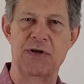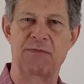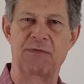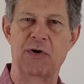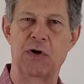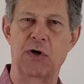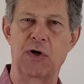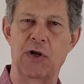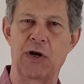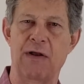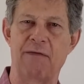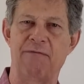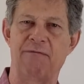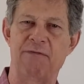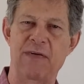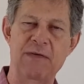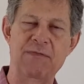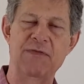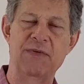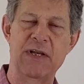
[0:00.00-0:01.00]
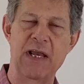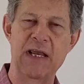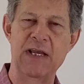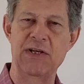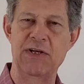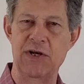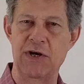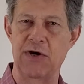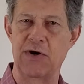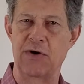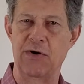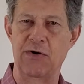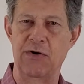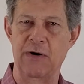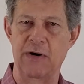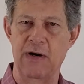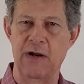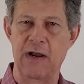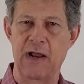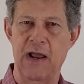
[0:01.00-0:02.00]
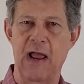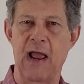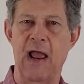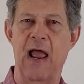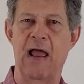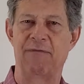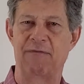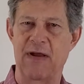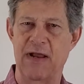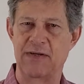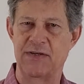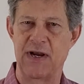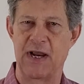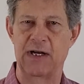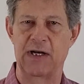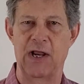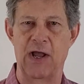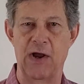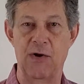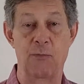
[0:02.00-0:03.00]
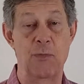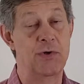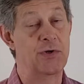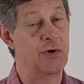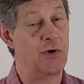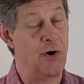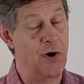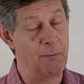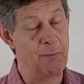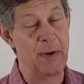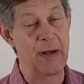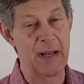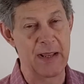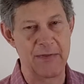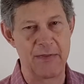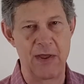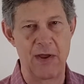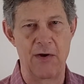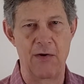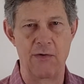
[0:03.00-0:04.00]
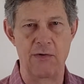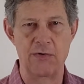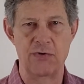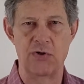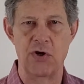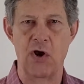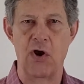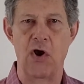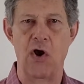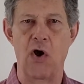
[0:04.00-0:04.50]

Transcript: If you did a 15 year FHA loan, which there aren't many of those,